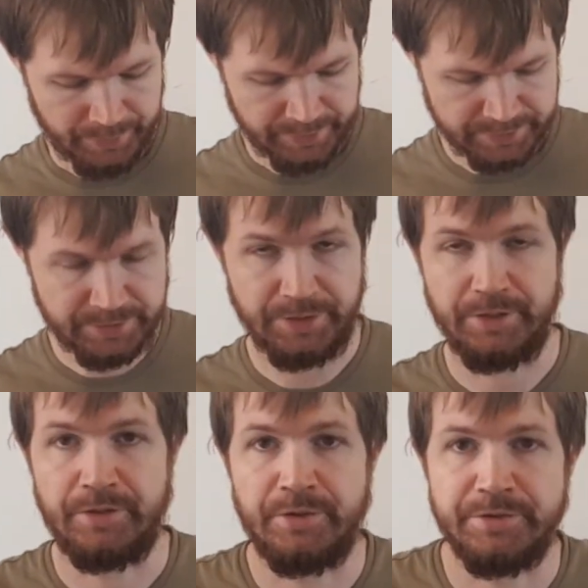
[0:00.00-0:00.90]
is
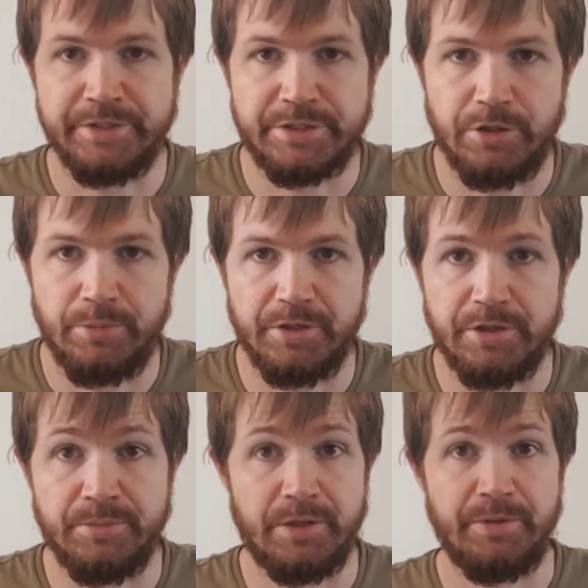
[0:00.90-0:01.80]
a nice kellerbier
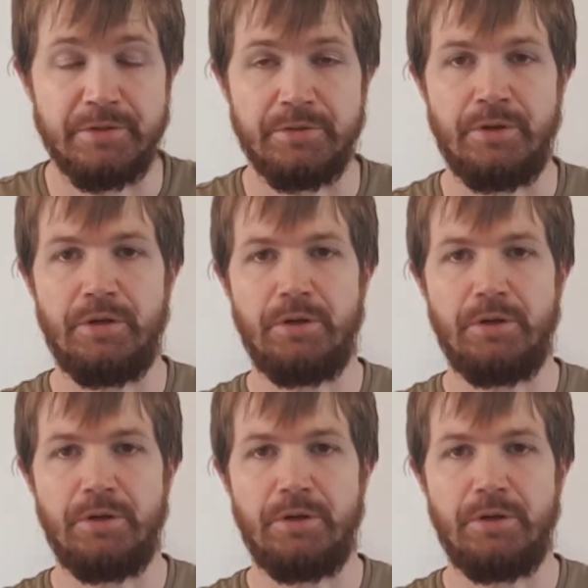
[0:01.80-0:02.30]
in my opinion.